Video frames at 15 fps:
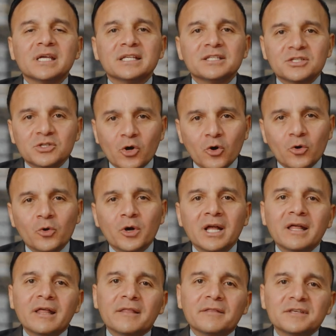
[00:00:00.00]
And so
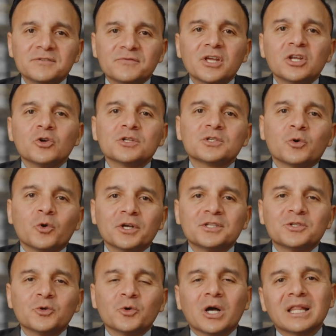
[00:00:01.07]
this video is going
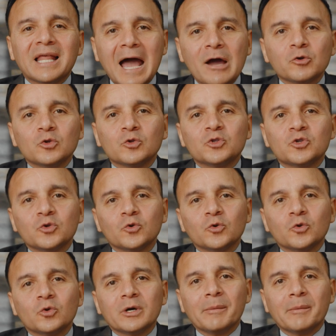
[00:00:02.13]
to allow you to